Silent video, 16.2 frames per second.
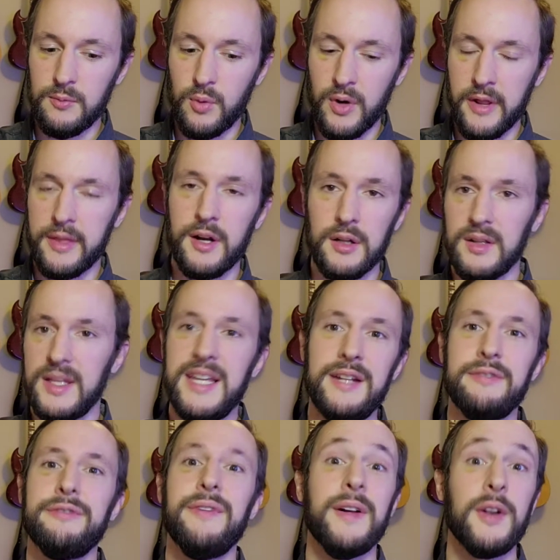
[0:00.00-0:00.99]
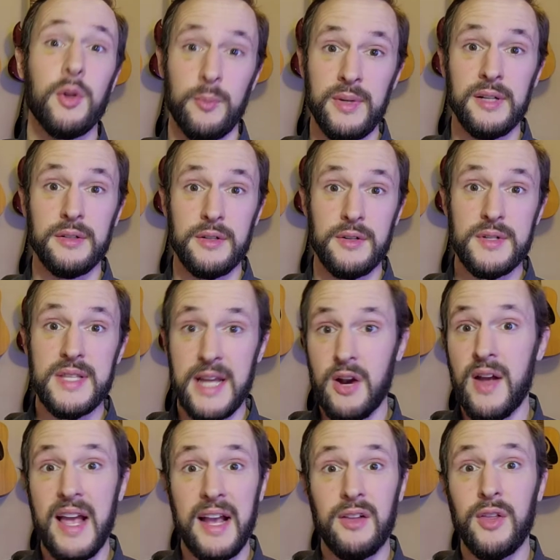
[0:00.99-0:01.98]
one of their lead funnel builders
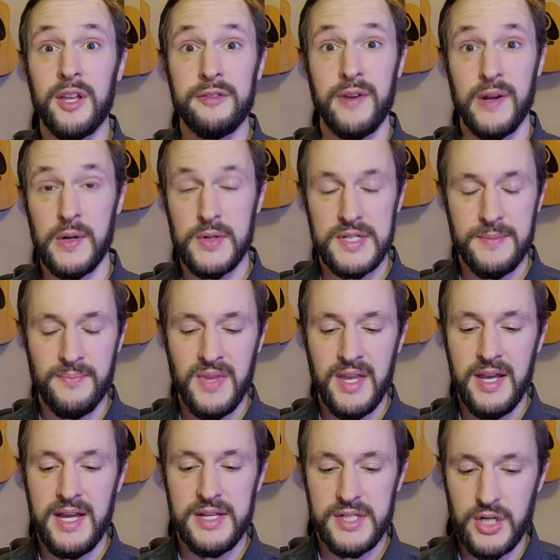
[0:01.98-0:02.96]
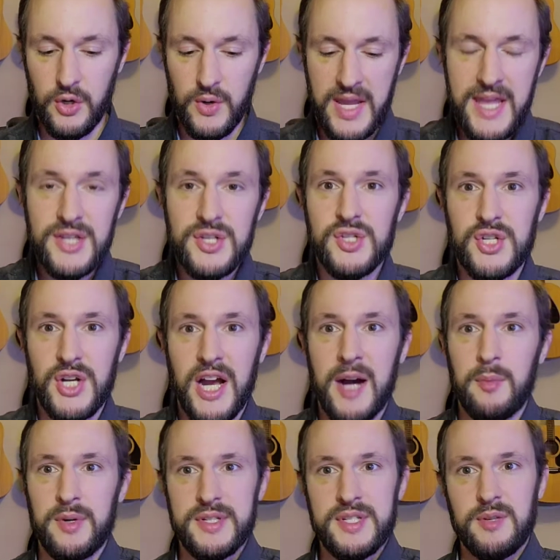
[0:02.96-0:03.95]
there at ClickFunnels. And so his
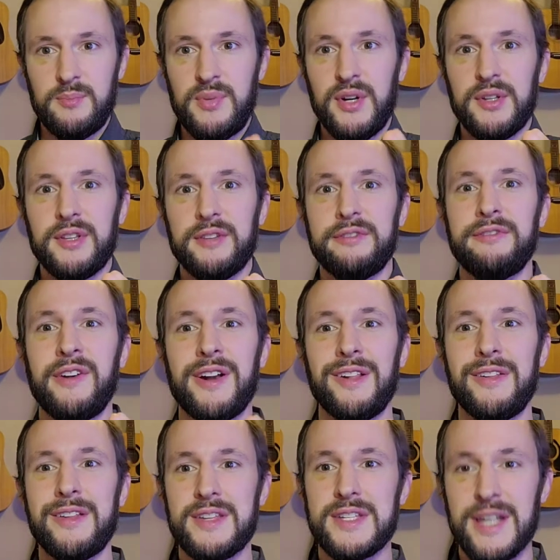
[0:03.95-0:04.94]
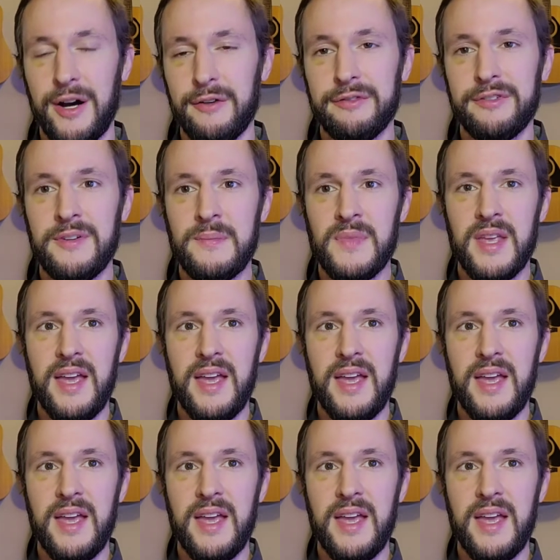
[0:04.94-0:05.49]
job was to build the funnel itself.